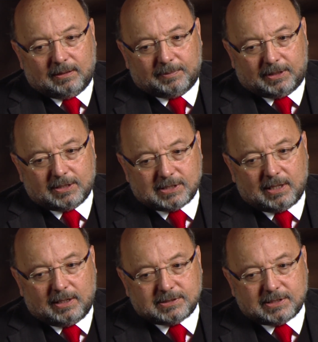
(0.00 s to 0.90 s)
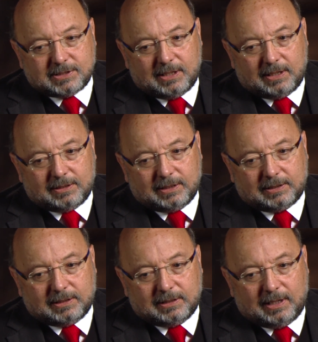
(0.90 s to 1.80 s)
Because, as I said, I
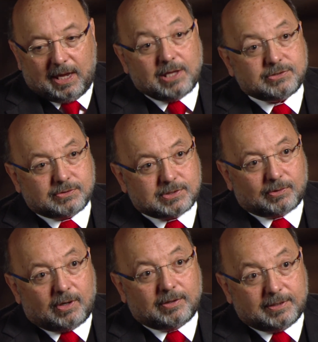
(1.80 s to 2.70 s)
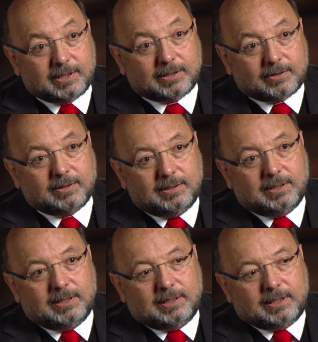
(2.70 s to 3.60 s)
think the answers are all there.
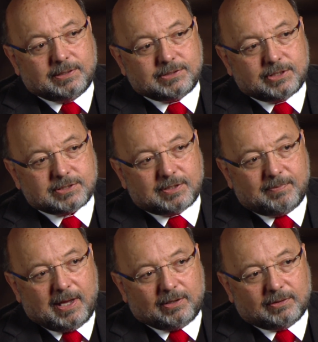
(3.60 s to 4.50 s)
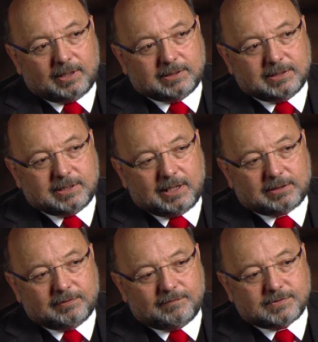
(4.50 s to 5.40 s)
It's just a matter, like good
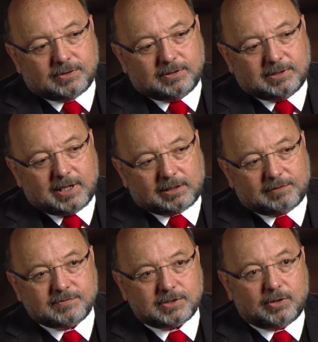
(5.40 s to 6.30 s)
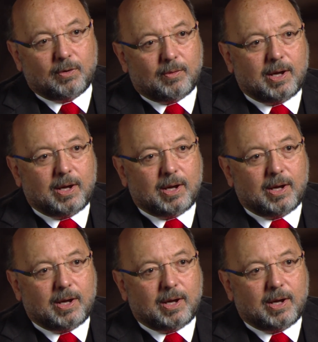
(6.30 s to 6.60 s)
detectives, to go